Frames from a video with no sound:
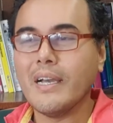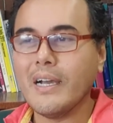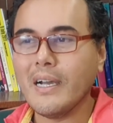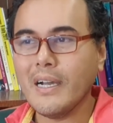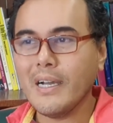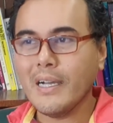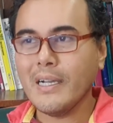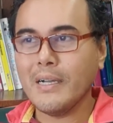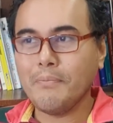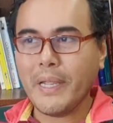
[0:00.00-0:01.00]

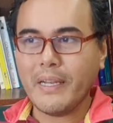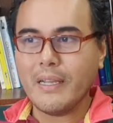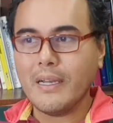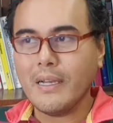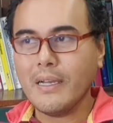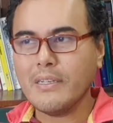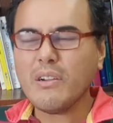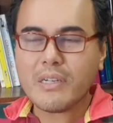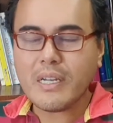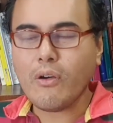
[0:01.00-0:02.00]
A bit
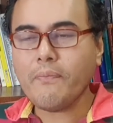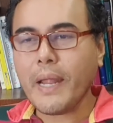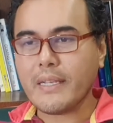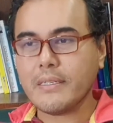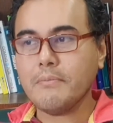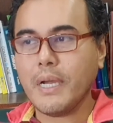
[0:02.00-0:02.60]
not really complex,